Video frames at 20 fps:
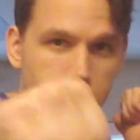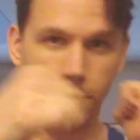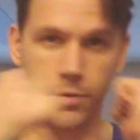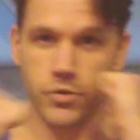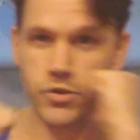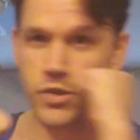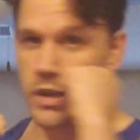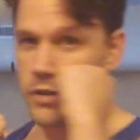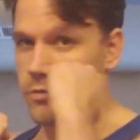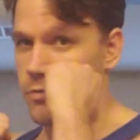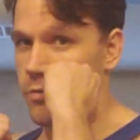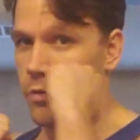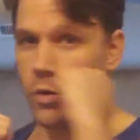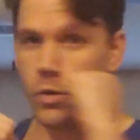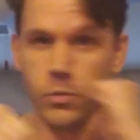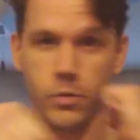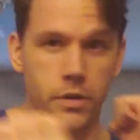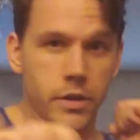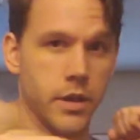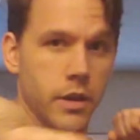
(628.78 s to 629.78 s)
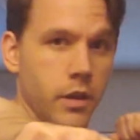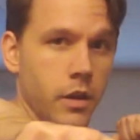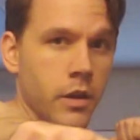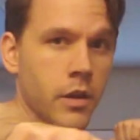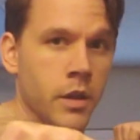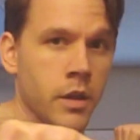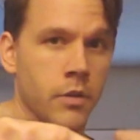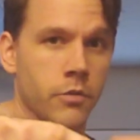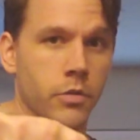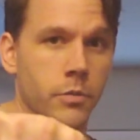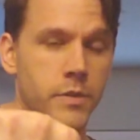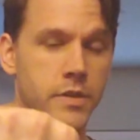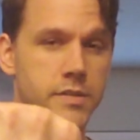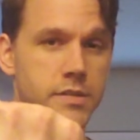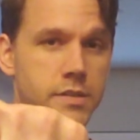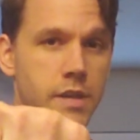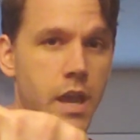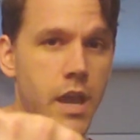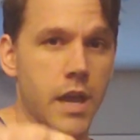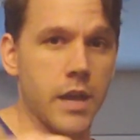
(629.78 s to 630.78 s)
to project forward here. From the
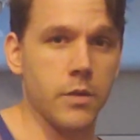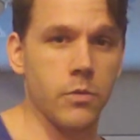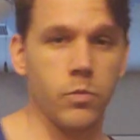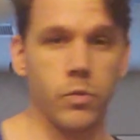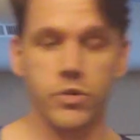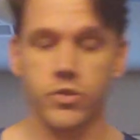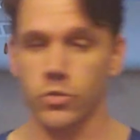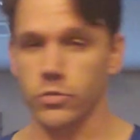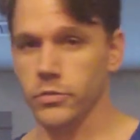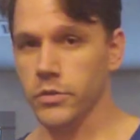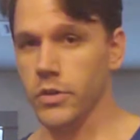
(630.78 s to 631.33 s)
side, what you'll